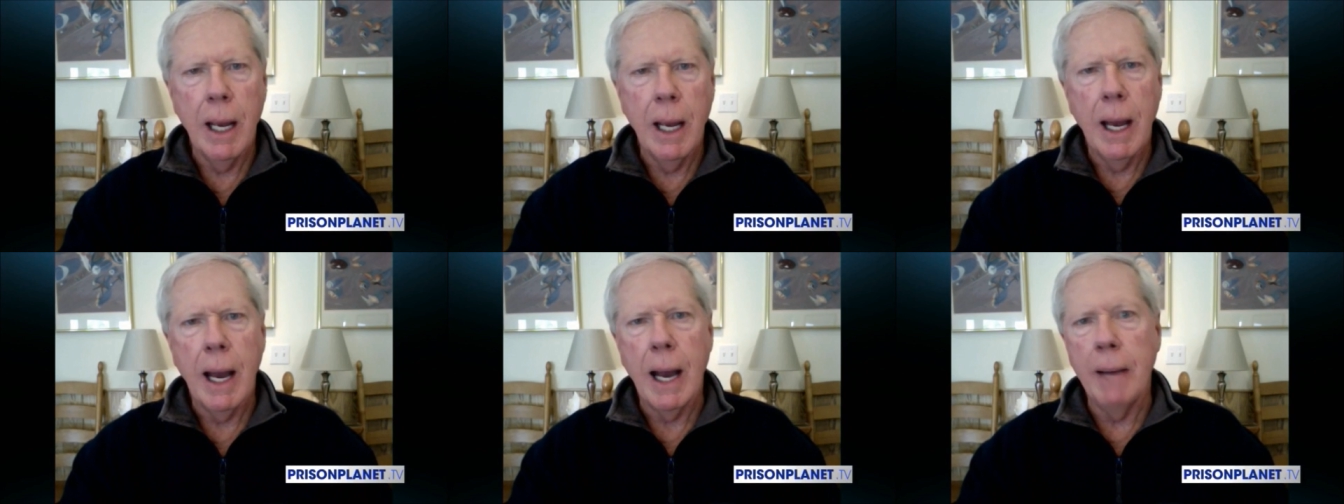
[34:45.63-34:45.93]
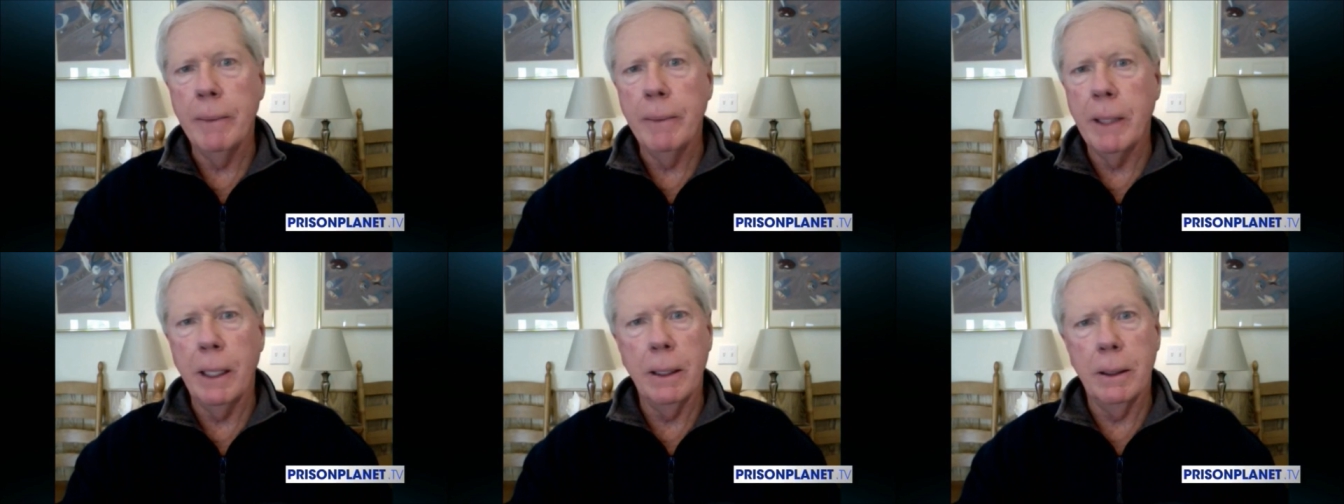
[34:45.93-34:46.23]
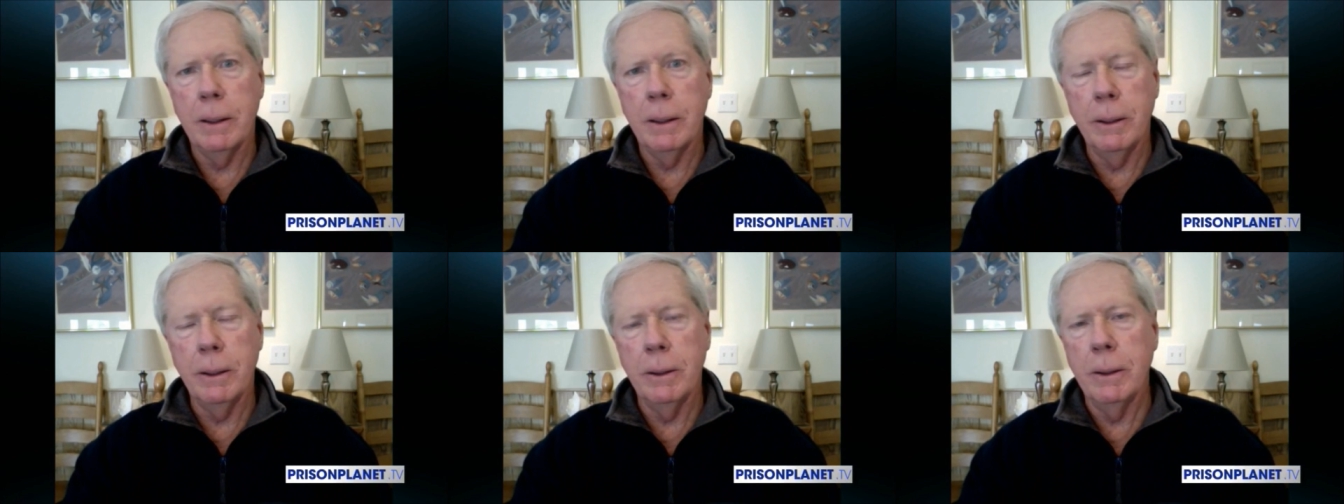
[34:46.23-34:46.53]
I'm
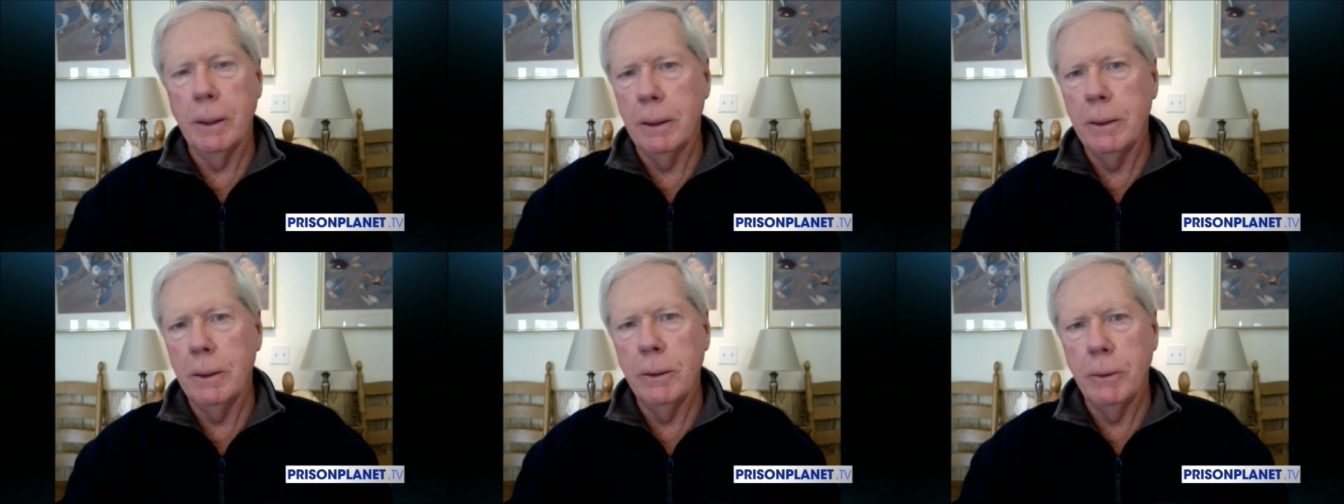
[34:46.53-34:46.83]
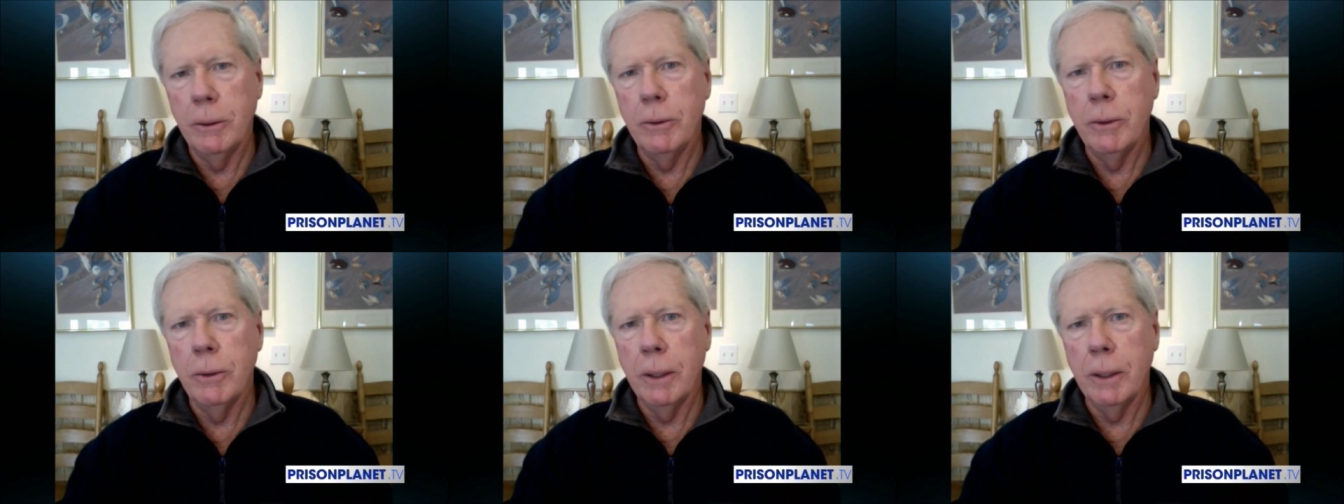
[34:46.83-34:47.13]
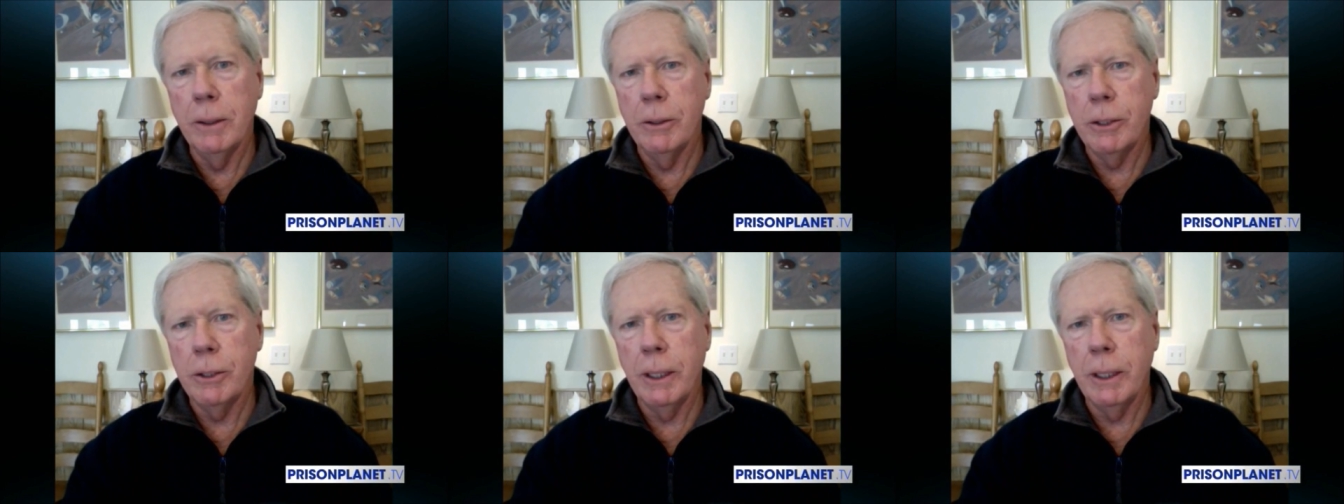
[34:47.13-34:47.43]
not, you
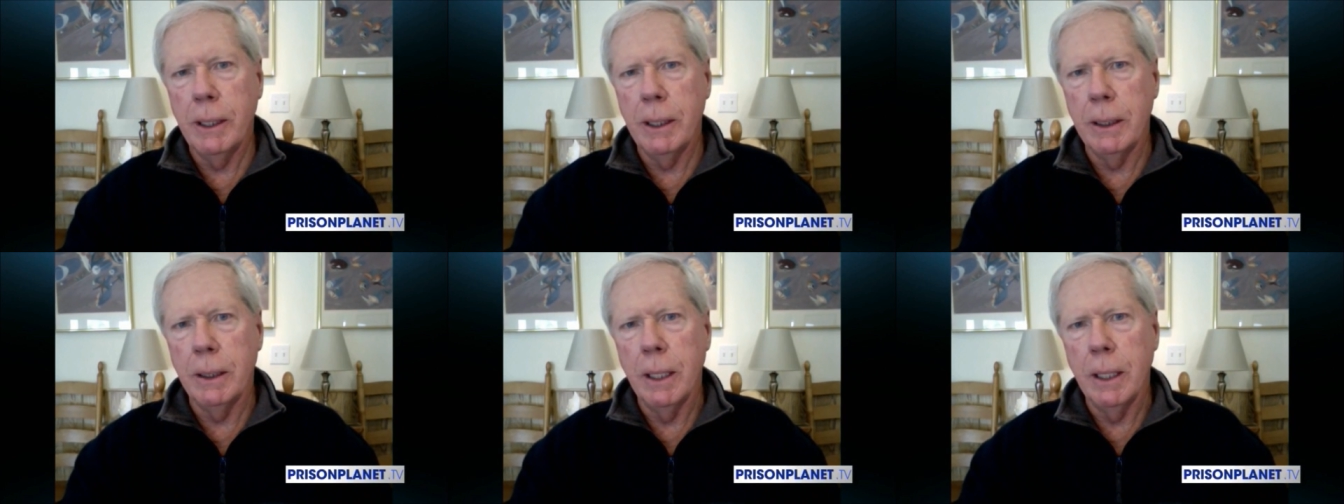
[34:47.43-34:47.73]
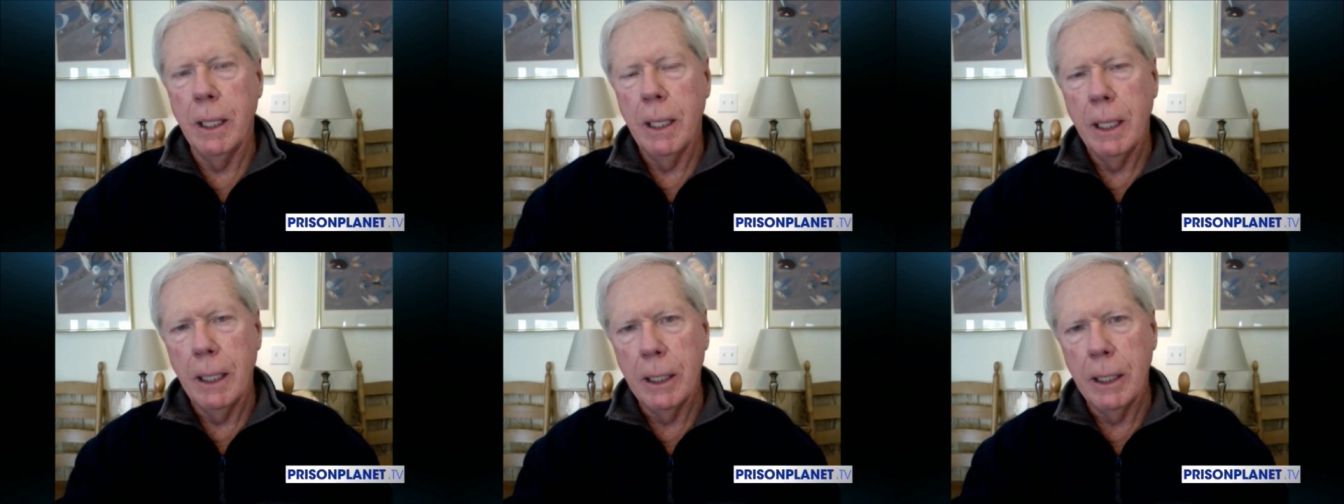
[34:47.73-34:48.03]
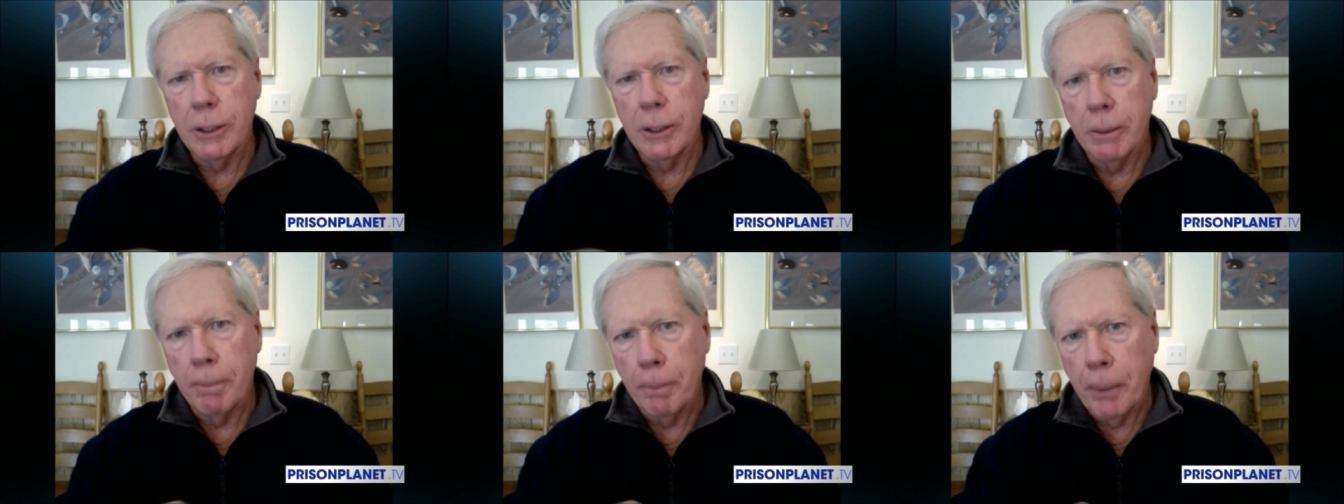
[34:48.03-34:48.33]
understand,
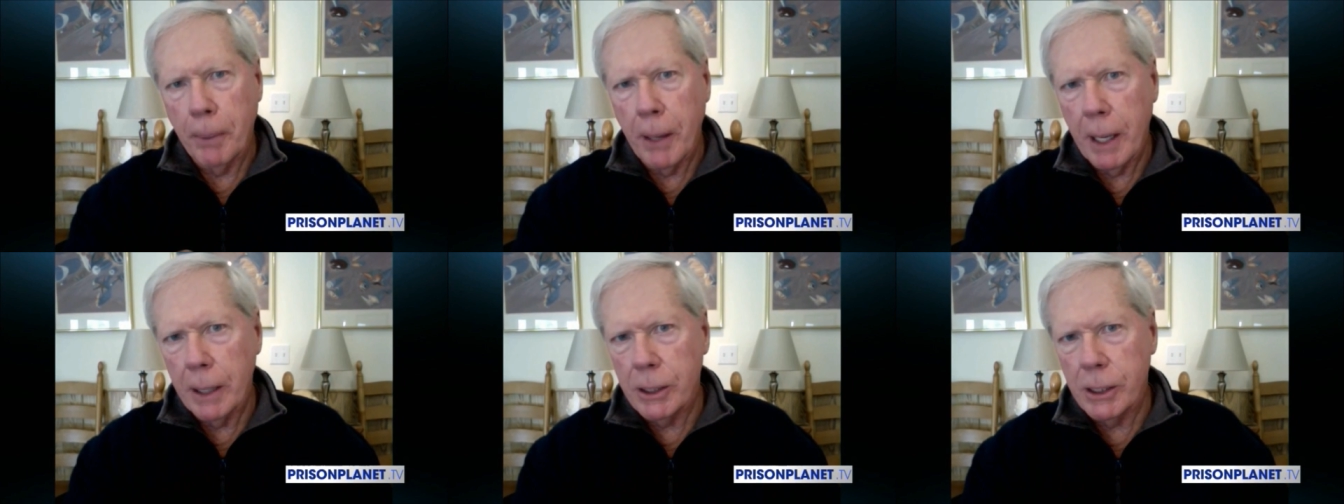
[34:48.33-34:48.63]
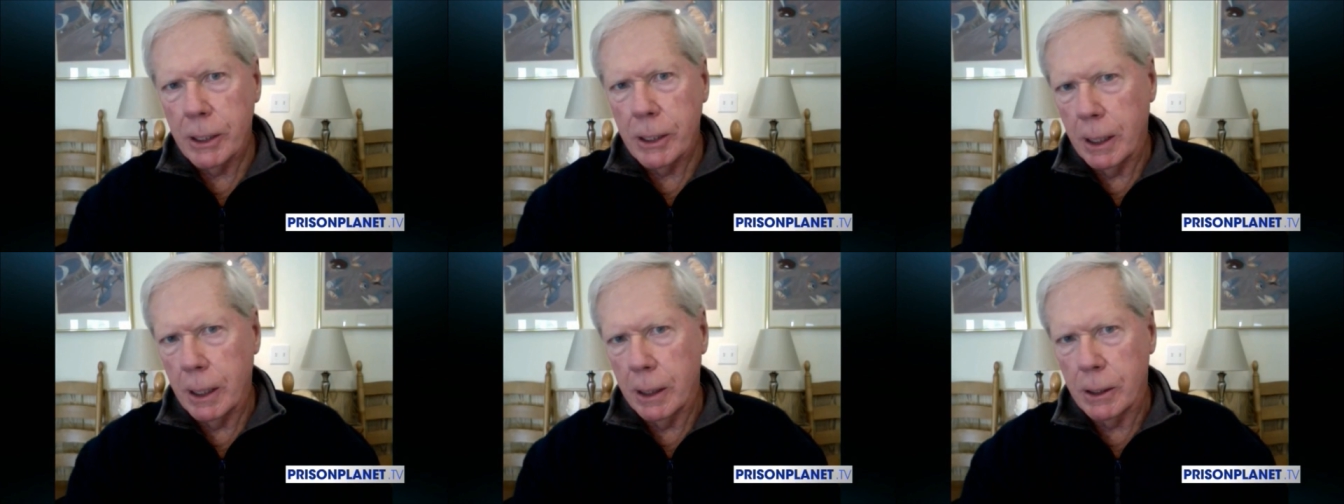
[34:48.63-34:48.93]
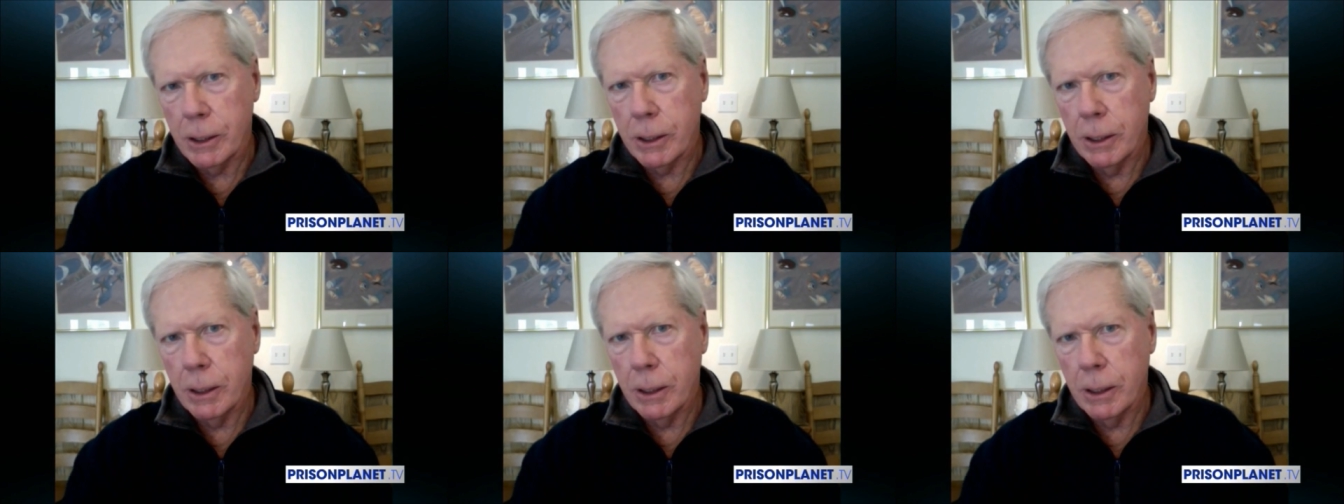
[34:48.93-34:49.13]
it's a process.